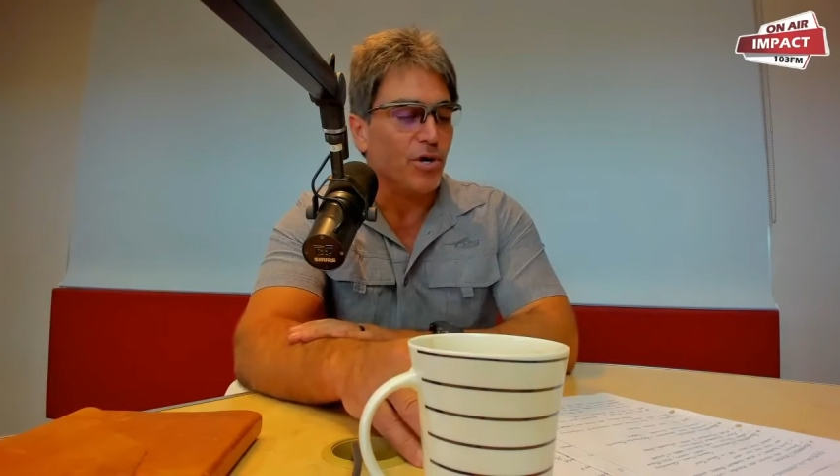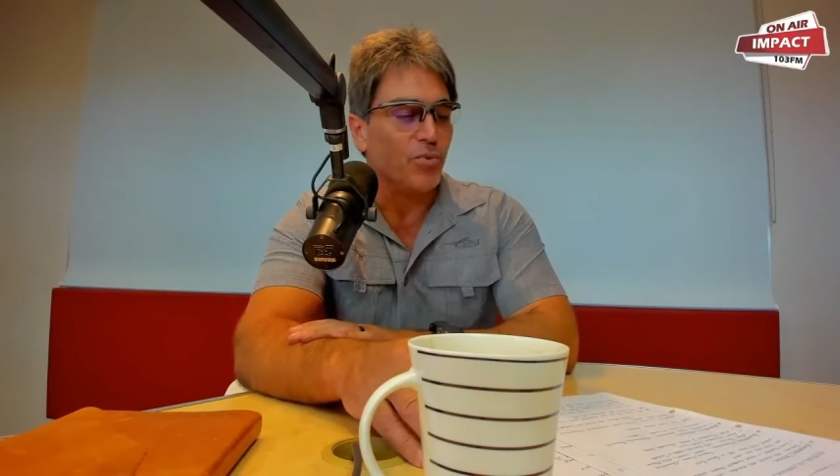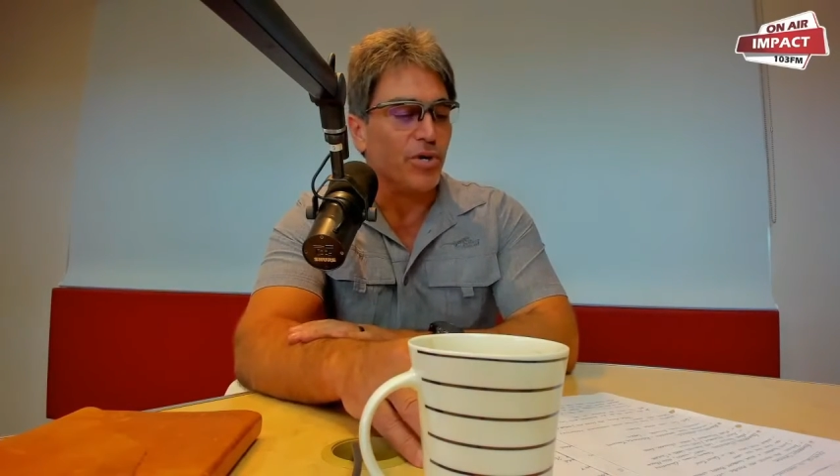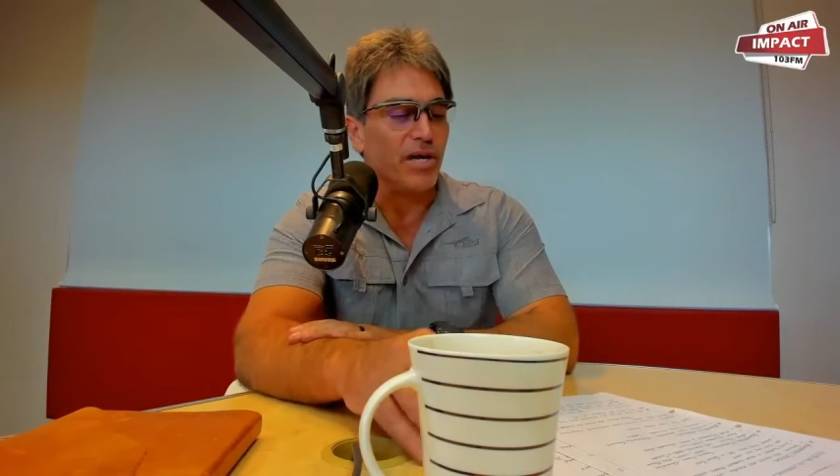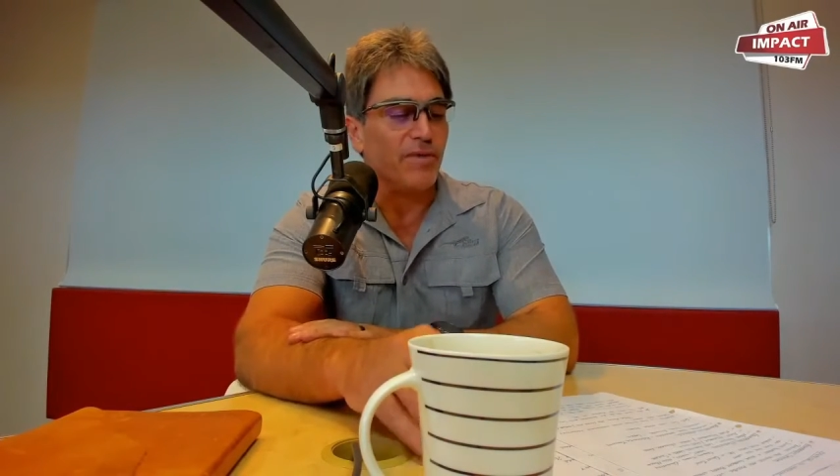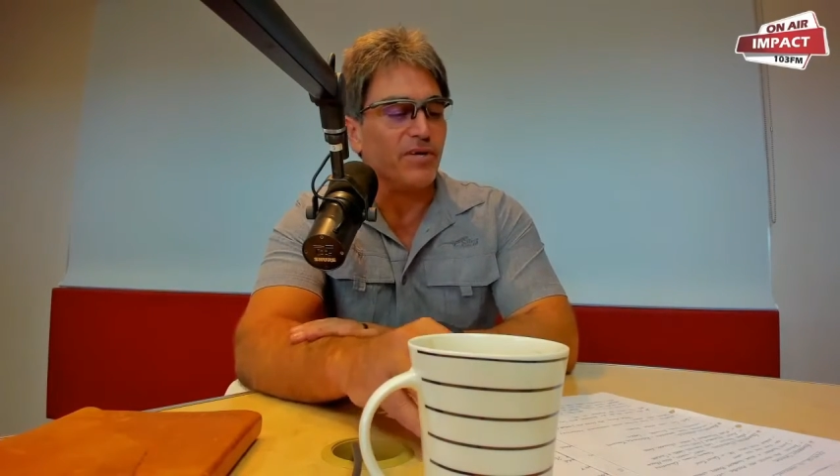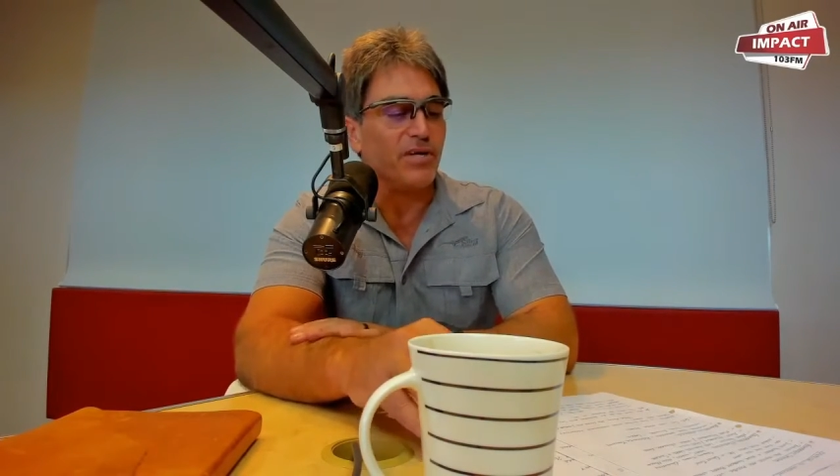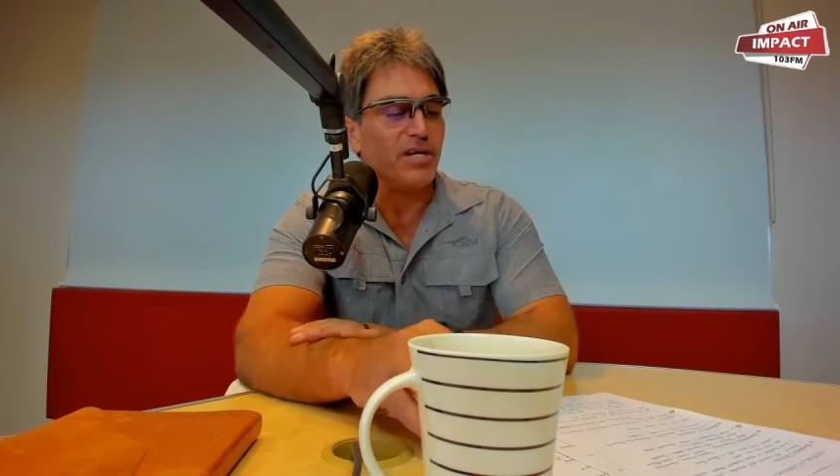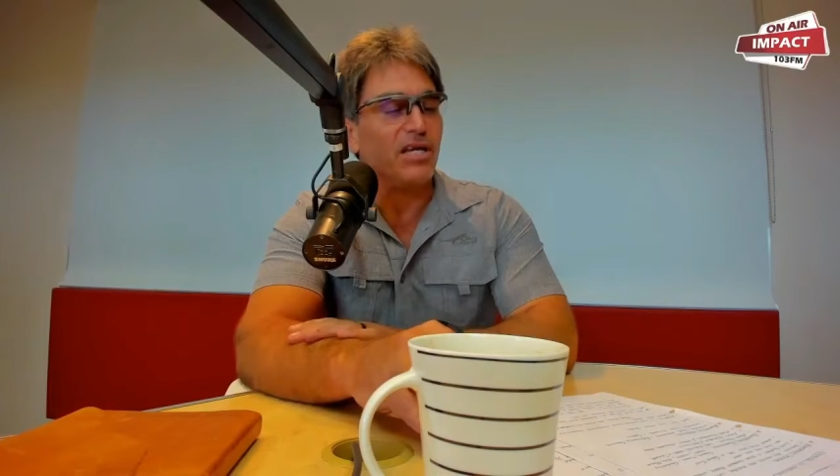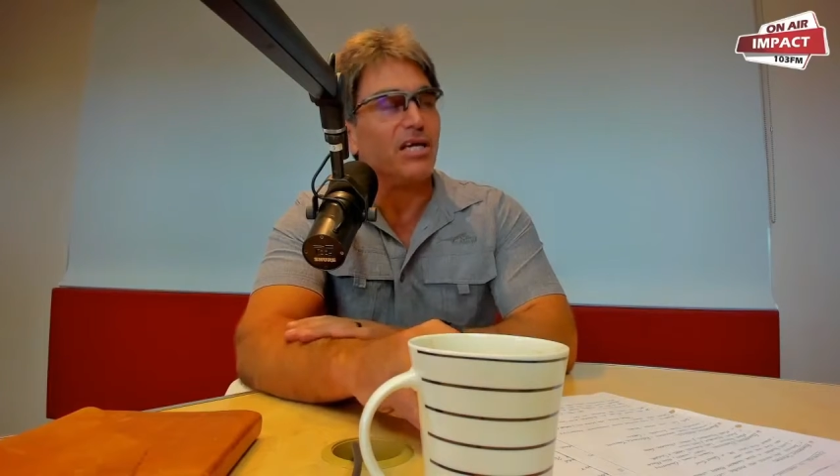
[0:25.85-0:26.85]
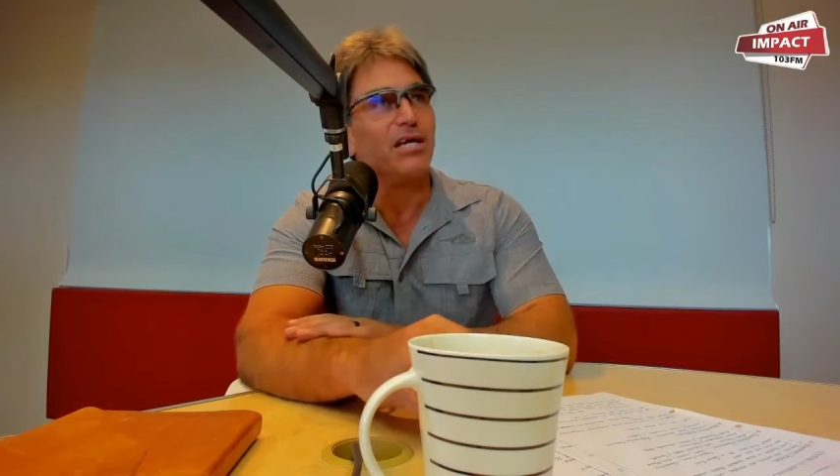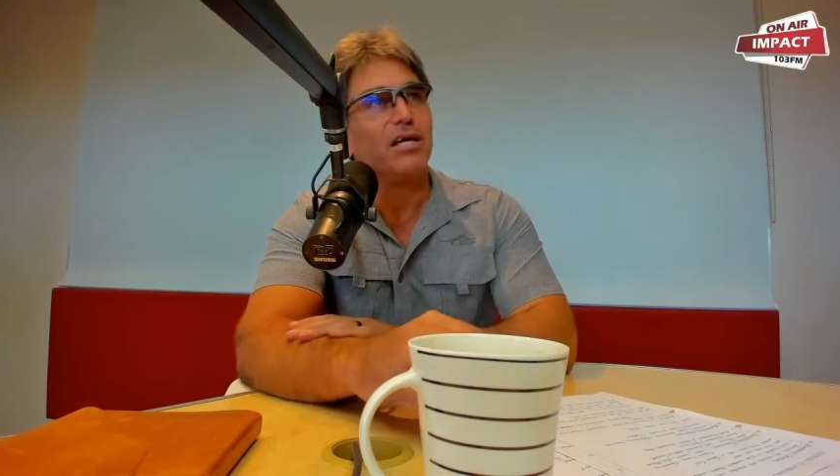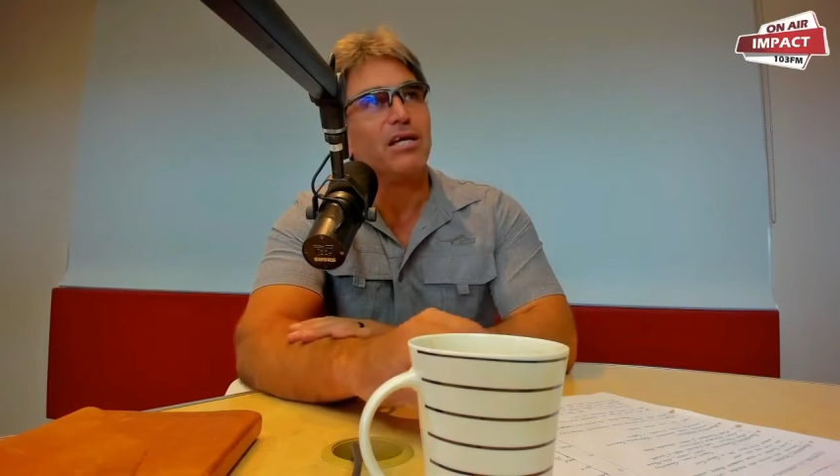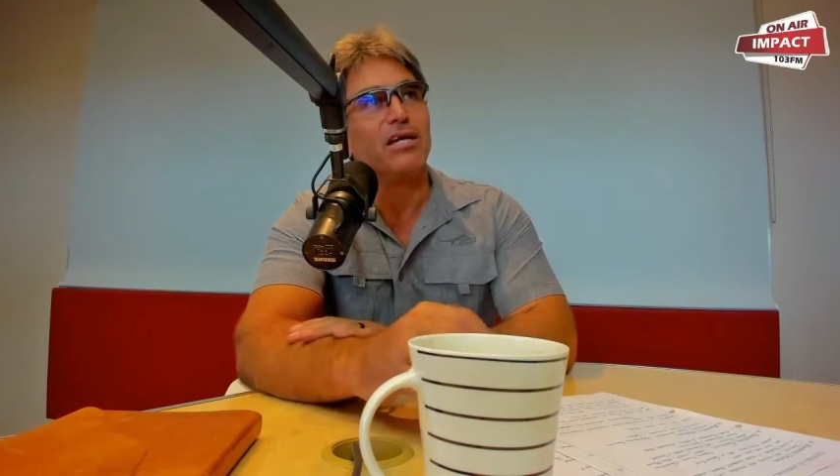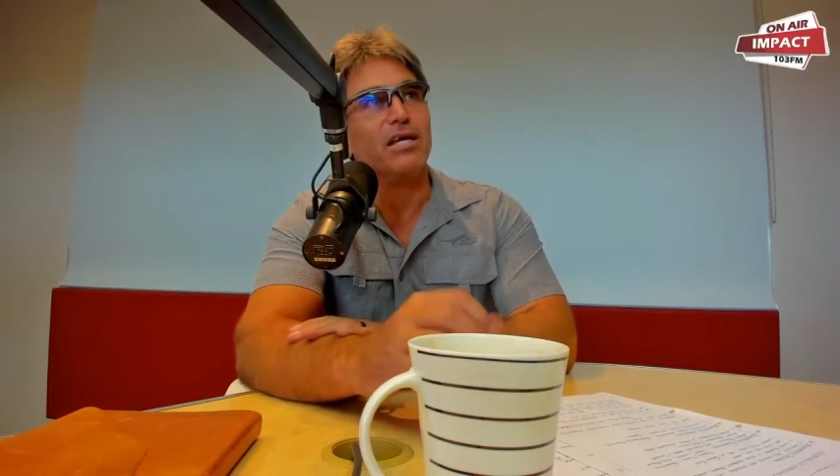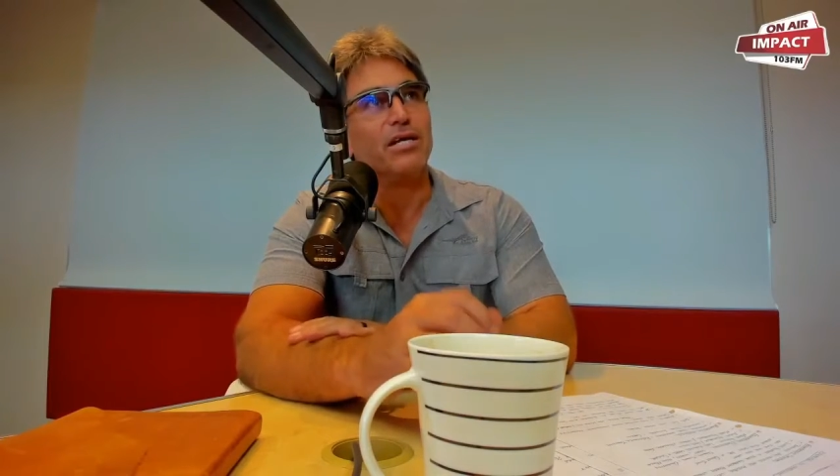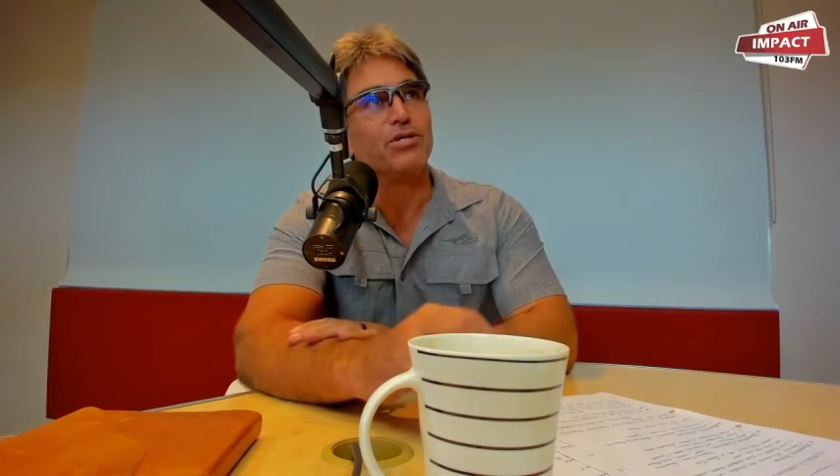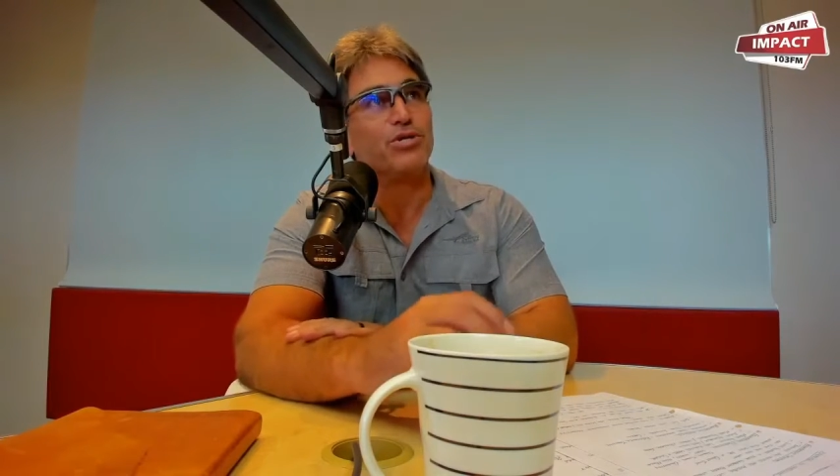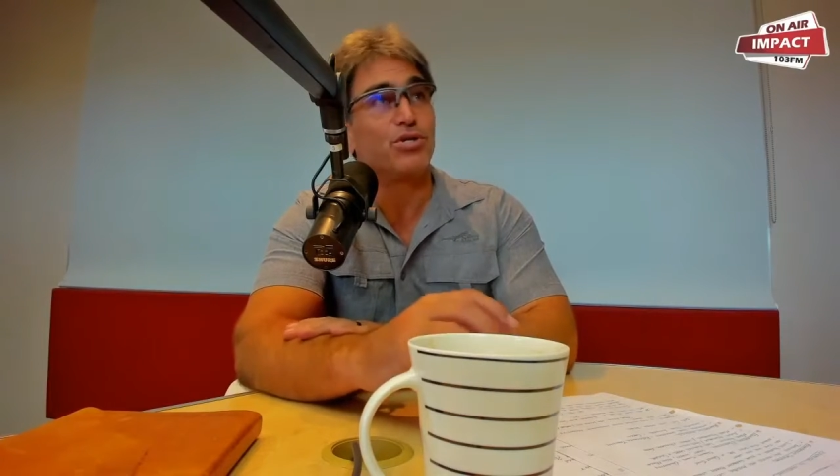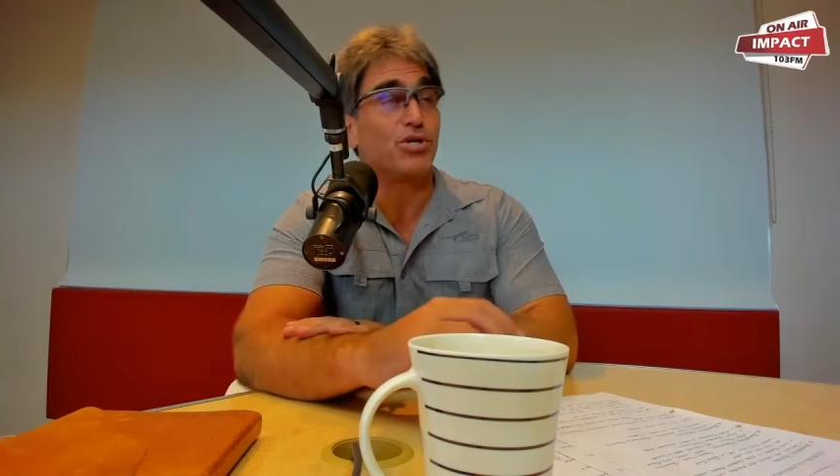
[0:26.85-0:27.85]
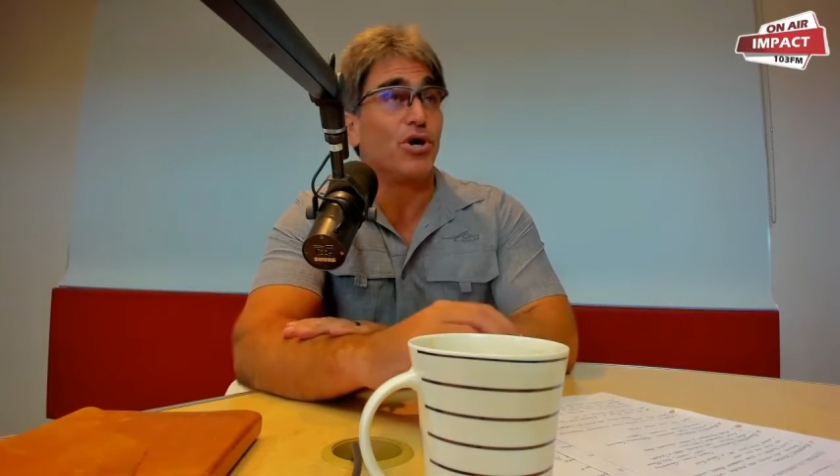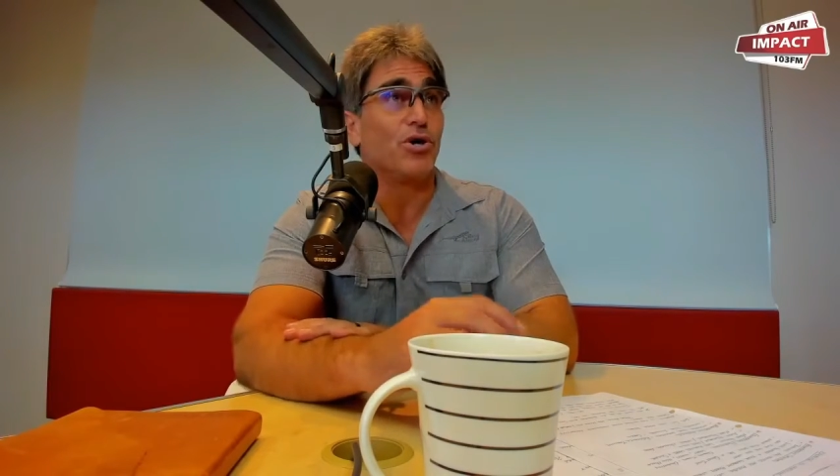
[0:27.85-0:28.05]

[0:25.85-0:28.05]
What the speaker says: we definitely need to start